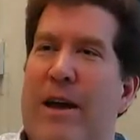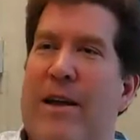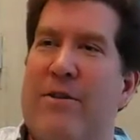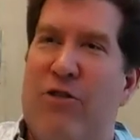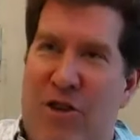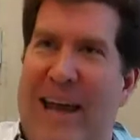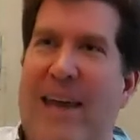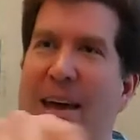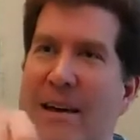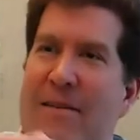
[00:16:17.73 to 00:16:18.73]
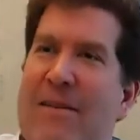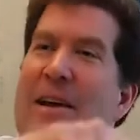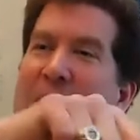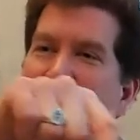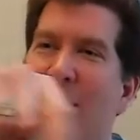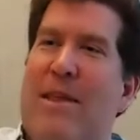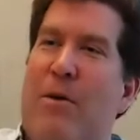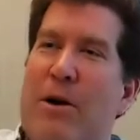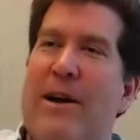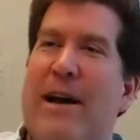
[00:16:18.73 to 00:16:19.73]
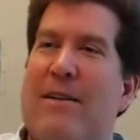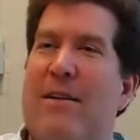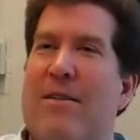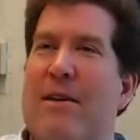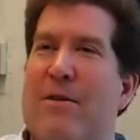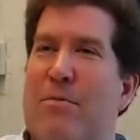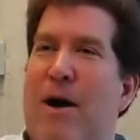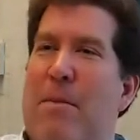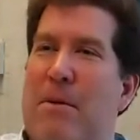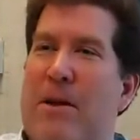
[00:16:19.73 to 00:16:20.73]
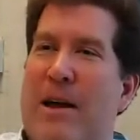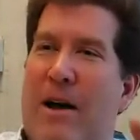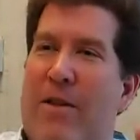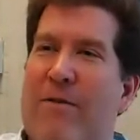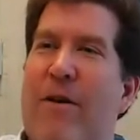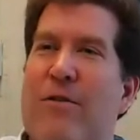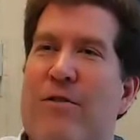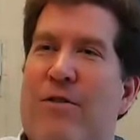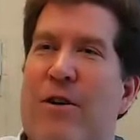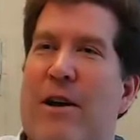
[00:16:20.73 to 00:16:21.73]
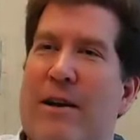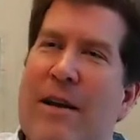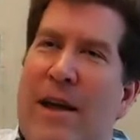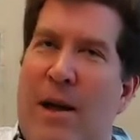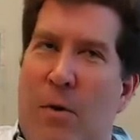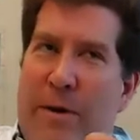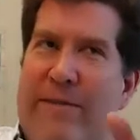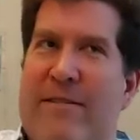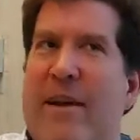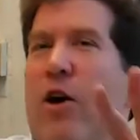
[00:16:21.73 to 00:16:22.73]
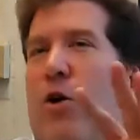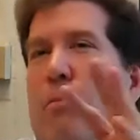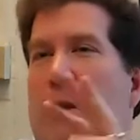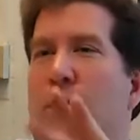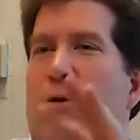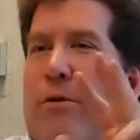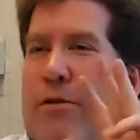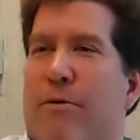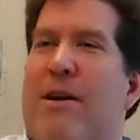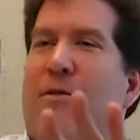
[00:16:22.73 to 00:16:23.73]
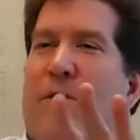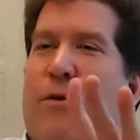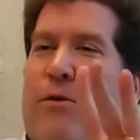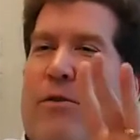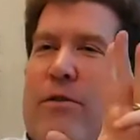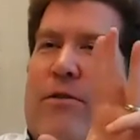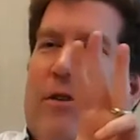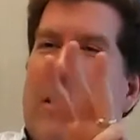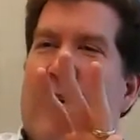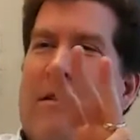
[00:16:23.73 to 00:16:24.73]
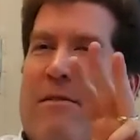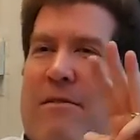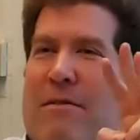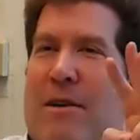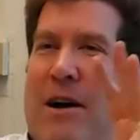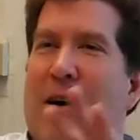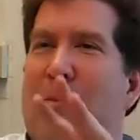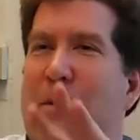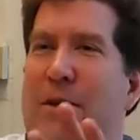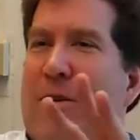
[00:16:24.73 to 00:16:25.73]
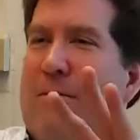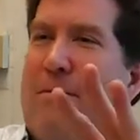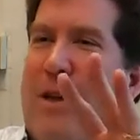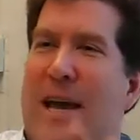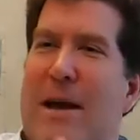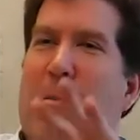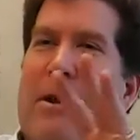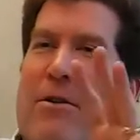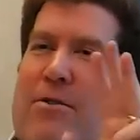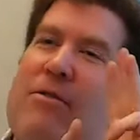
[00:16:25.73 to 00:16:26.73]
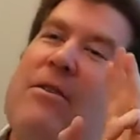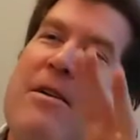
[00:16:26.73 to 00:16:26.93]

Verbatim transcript: and checking that they were connecting things properly on the first circuit. We still blew 3 fuses in the ammeters.